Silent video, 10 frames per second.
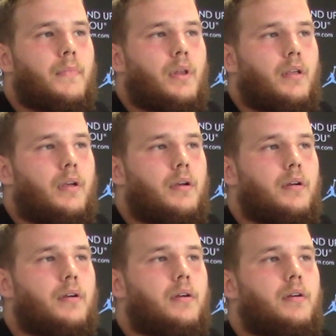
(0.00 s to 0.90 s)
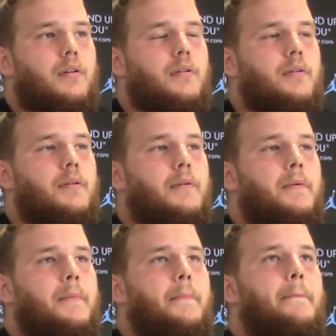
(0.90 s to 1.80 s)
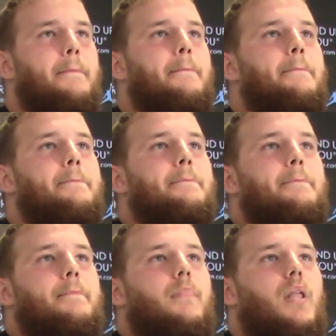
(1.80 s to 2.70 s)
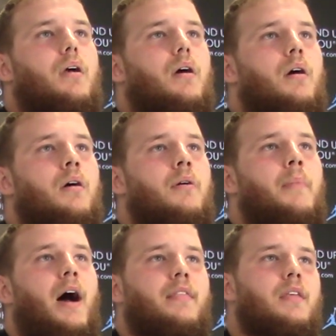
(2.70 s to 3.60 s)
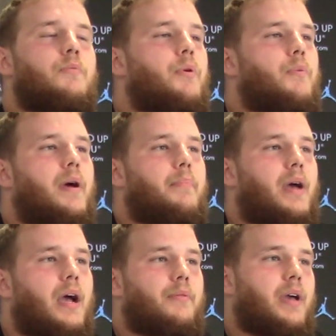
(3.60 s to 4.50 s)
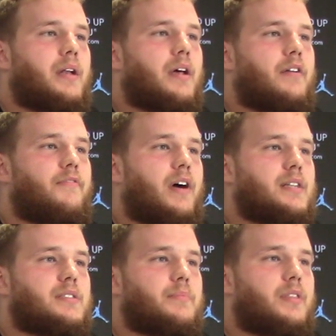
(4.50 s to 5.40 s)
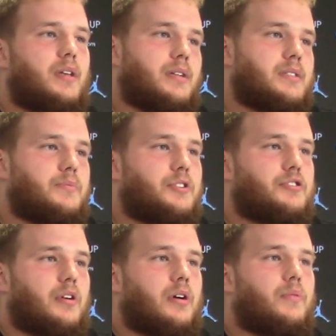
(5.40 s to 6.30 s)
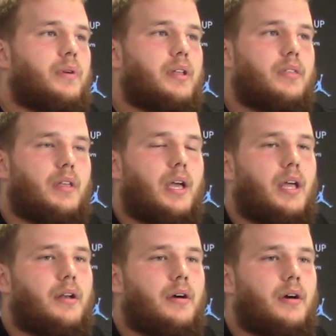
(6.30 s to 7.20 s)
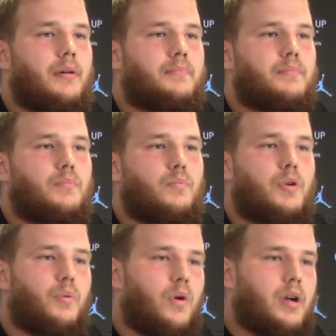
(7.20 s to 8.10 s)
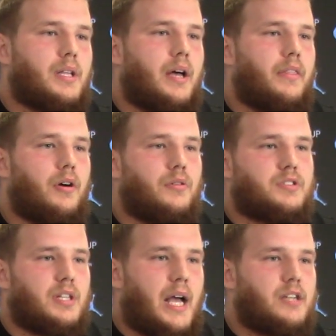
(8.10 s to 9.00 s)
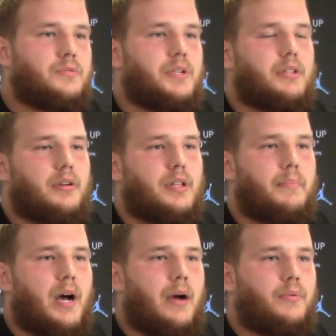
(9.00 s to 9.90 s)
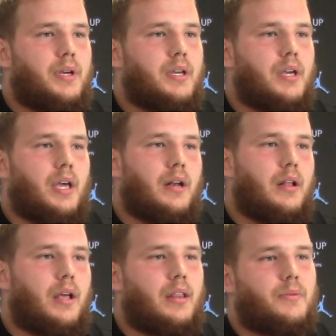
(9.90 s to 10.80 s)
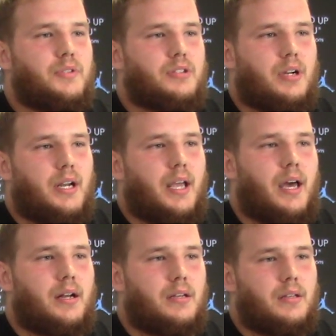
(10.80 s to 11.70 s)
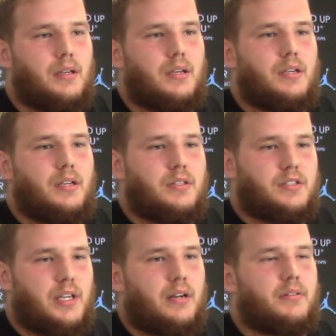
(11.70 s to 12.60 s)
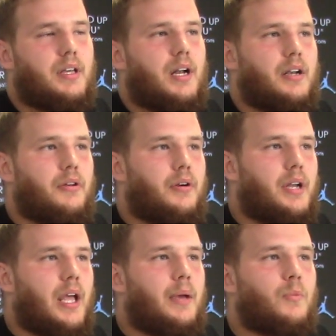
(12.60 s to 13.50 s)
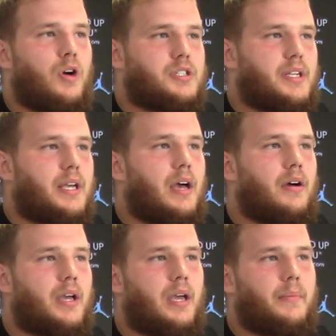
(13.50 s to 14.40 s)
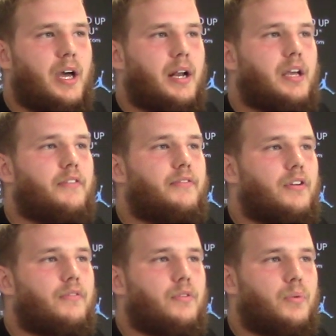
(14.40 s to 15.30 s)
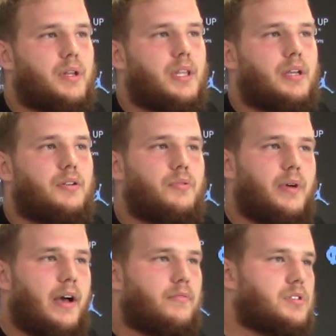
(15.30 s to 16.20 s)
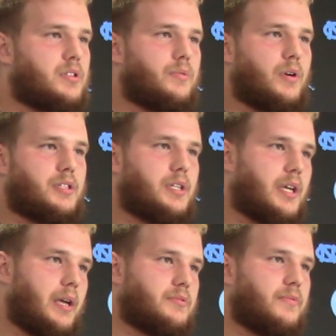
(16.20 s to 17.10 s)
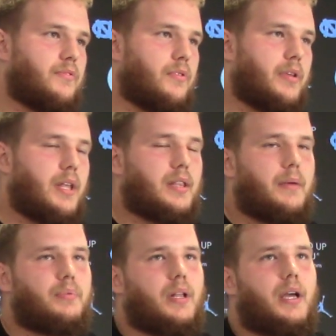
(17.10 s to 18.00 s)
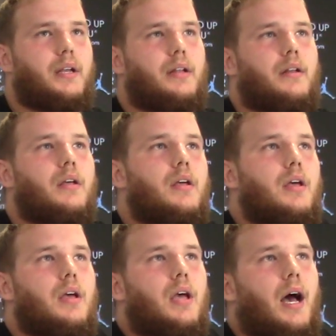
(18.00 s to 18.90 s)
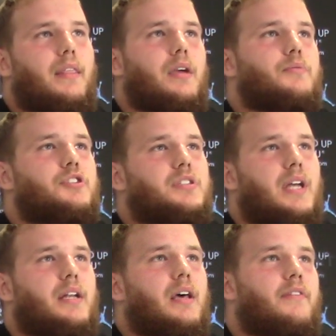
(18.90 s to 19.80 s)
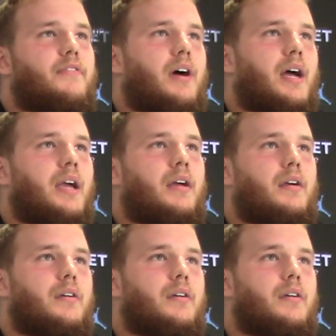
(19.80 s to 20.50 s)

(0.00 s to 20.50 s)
Getting better, like from your standpoint, defensive line. Um, I think we went back. We identified some things that we struggled with, and um, we worked on those last week during the bye week, and, and then we started to kind of settle in on Notre Dame, watch the Cal game, kind of get a feel for what they do. We obviously watched the games before that they played, and I think it was just identifying